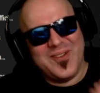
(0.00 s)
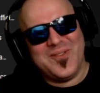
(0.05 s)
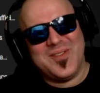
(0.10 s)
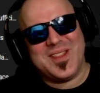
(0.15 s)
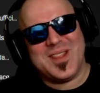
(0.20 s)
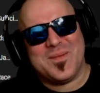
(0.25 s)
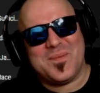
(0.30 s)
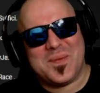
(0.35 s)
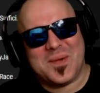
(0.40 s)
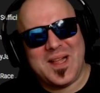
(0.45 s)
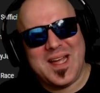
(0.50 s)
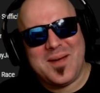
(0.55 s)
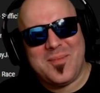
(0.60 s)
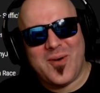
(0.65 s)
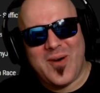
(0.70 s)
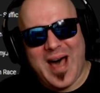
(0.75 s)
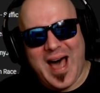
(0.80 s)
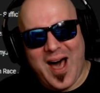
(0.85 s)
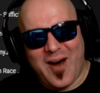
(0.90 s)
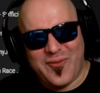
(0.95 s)
With a
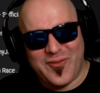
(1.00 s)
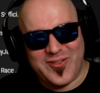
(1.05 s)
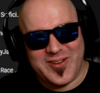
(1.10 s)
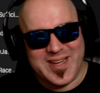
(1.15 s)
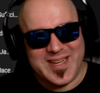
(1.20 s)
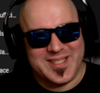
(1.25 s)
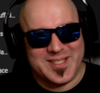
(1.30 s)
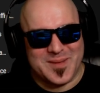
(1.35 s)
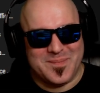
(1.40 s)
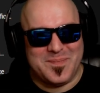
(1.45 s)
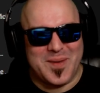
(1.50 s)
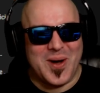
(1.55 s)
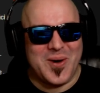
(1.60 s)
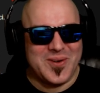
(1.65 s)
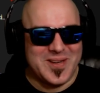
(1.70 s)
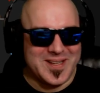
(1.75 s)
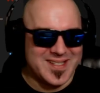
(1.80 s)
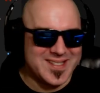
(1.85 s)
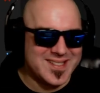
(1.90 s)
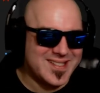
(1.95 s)
playable alpha as a
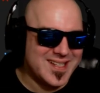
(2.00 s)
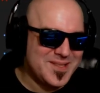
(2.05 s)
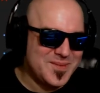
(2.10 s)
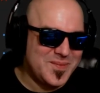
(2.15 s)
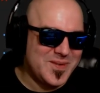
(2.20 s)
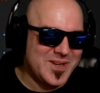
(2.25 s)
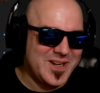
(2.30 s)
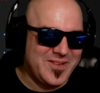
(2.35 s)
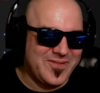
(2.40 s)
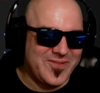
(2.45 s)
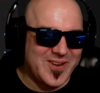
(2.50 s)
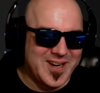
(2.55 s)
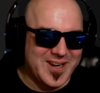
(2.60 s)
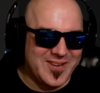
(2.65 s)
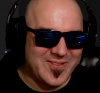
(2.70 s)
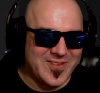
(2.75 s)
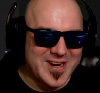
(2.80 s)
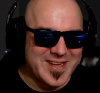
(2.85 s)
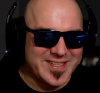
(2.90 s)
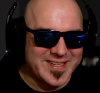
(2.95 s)
bonus. That's pretty funny,
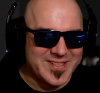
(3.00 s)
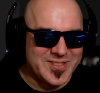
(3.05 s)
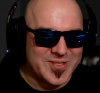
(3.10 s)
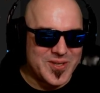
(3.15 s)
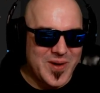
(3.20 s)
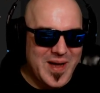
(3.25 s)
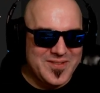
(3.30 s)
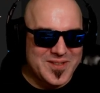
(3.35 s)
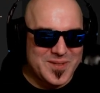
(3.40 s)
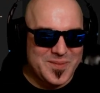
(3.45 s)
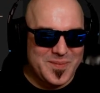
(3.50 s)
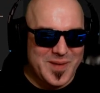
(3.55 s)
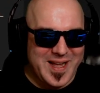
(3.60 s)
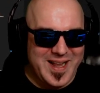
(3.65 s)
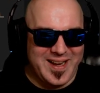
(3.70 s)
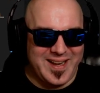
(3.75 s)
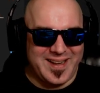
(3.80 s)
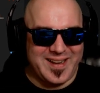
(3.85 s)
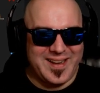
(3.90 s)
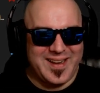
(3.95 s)
Raisin. So I've
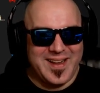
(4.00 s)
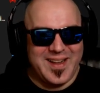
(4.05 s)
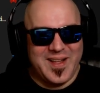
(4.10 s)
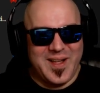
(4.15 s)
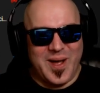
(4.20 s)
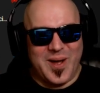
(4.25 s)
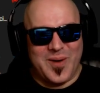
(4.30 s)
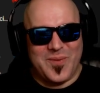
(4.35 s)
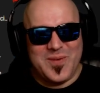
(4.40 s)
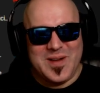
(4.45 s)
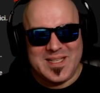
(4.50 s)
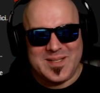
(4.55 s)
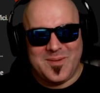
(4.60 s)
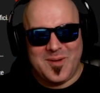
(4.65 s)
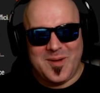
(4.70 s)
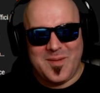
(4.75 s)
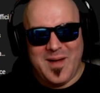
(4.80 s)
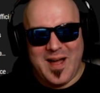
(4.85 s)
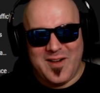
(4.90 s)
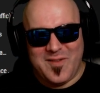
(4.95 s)
spent a
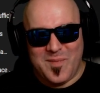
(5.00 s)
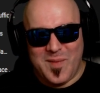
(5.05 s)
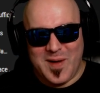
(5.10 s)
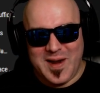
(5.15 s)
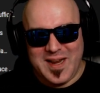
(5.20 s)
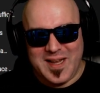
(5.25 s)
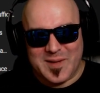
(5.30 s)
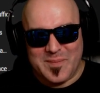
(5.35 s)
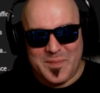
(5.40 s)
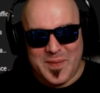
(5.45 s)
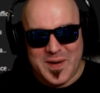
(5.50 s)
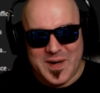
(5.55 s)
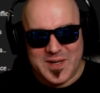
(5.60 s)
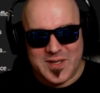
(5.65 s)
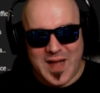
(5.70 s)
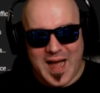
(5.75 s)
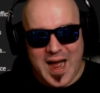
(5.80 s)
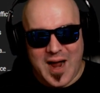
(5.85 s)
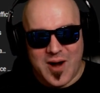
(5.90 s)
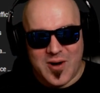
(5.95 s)
reasonable amount of money compared
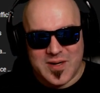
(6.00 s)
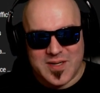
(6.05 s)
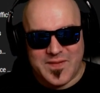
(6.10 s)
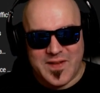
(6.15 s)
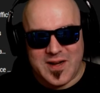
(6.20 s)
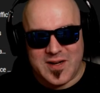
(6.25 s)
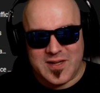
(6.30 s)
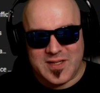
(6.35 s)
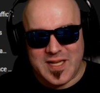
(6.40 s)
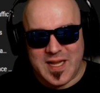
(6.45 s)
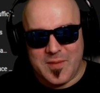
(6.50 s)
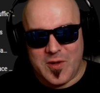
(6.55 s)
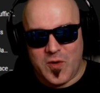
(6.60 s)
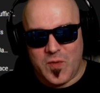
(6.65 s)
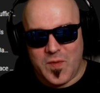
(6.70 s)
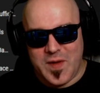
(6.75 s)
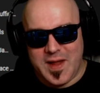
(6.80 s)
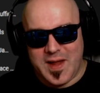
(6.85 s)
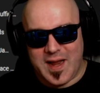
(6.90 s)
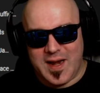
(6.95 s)
to hours of entertainment a
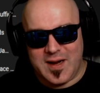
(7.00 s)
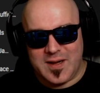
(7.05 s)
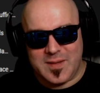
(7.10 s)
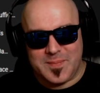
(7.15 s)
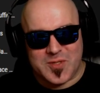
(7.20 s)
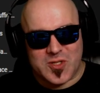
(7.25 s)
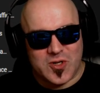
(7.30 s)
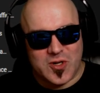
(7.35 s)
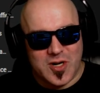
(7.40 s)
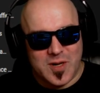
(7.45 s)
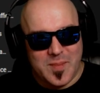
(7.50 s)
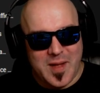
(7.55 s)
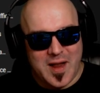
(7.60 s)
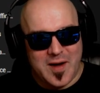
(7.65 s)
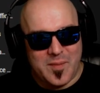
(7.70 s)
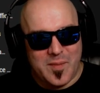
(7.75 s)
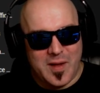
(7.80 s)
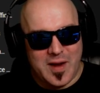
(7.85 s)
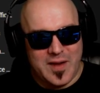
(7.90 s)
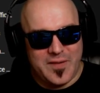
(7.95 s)
week, and an absurd
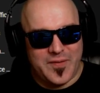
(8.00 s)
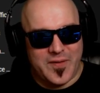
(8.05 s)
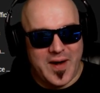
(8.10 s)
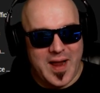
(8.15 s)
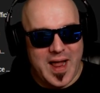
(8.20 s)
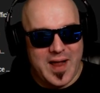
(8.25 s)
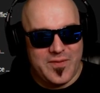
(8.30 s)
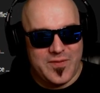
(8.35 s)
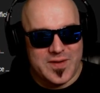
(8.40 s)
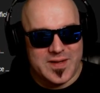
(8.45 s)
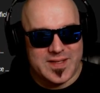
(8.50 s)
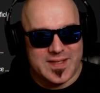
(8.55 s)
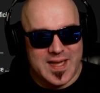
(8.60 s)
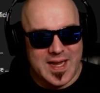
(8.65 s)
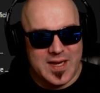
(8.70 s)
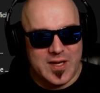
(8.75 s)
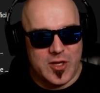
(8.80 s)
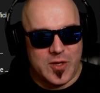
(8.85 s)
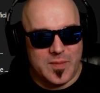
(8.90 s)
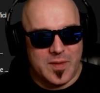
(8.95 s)
amount of money for every
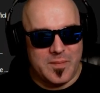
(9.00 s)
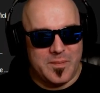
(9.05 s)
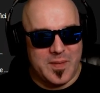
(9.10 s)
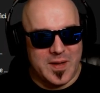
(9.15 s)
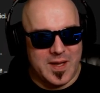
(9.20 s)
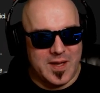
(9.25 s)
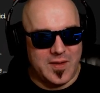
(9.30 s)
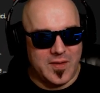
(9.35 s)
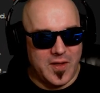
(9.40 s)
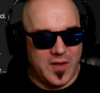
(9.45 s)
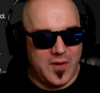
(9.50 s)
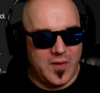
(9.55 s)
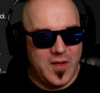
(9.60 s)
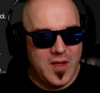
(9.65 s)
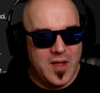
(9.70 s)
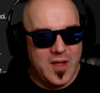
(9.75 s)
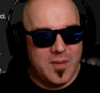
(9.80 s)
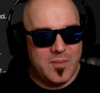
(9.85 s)
sane human being, though.